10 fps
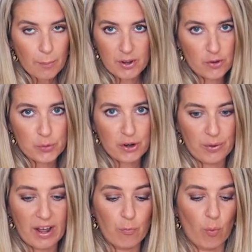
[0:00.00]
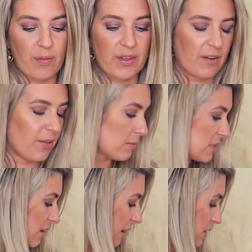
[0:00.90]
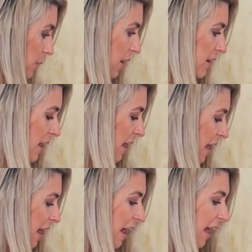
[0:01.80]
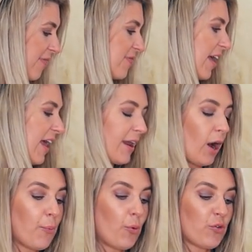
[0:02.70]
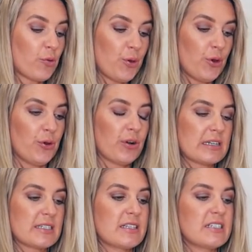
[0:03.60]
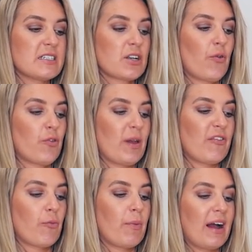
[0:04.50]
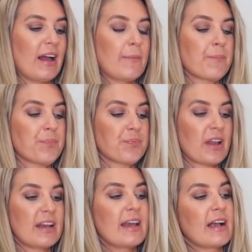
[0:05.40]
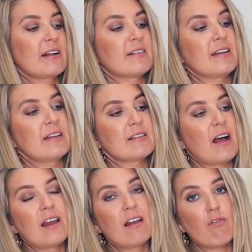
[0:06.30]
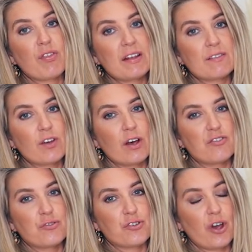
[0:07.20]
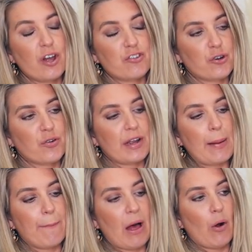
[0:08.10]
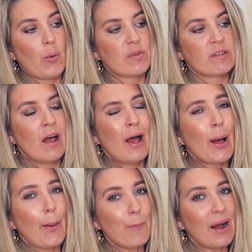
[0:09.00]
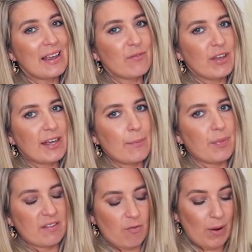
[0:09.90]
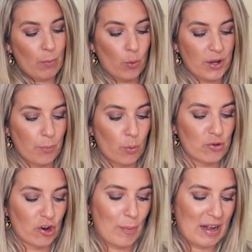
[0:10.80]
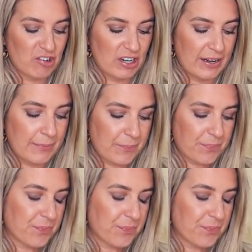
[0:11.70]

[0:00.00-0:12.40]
because we don't have one there, and that was a nice one. And then I bought some hooks. This is going to be for my necklaces. I love these for jewelry and belts. I might even keep this for my walk-in wardrobe, actually.